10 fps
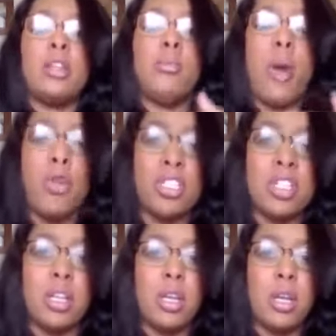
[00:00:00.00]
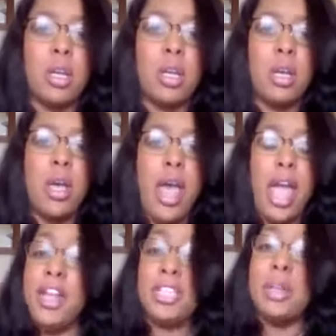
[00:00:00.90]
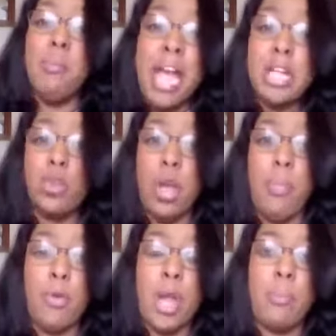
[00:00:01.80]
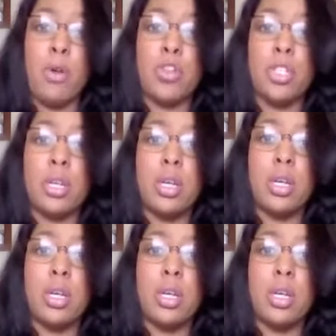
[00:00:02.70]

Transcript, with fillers: the person, and it's the mantle up on that person.